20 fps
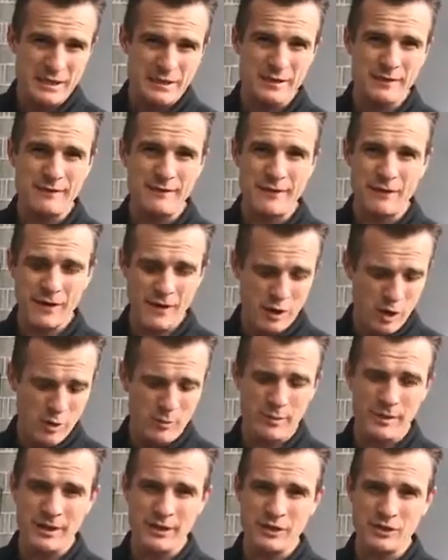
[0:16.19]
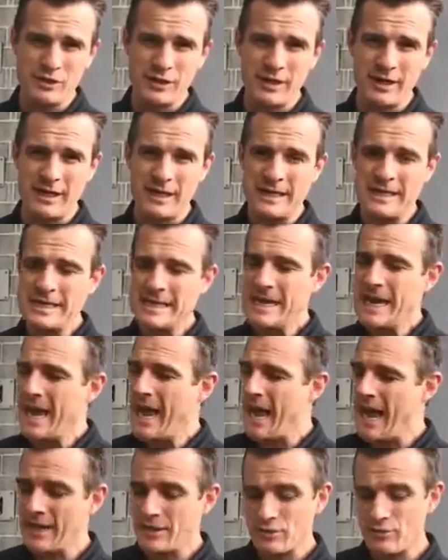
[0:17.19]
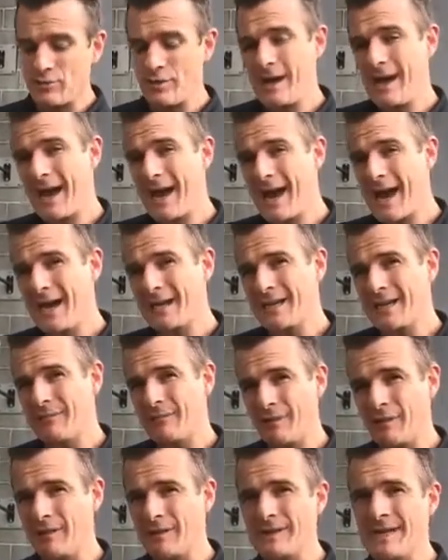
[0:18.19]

So a very common injury, and it's really hard to get rid of.